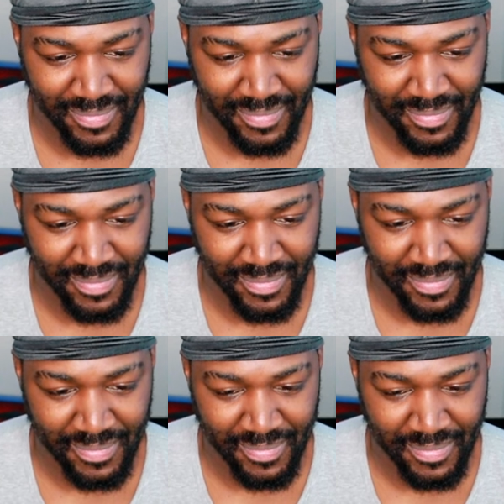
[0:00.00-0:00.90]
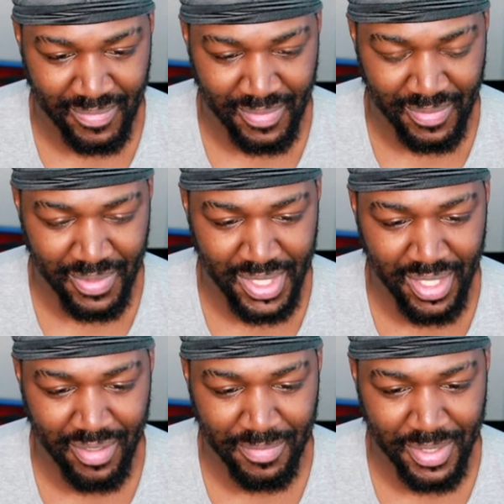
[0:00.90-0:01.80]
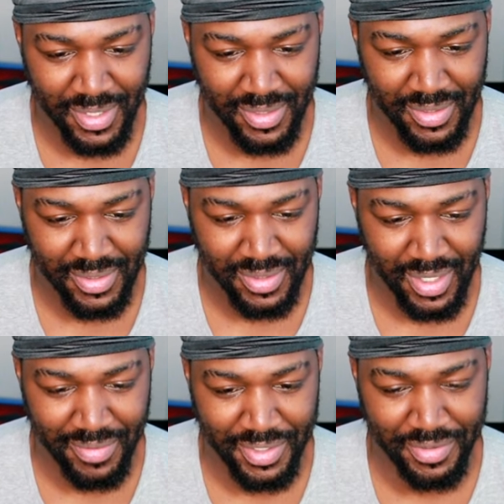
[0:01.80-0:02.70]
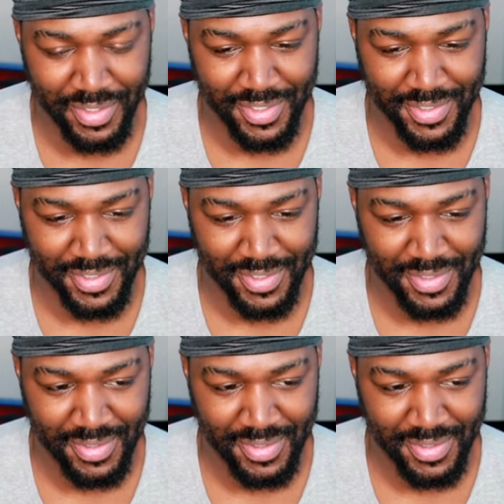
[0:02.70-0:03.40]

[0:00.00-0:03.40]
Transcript: Here we go, man. How we do this?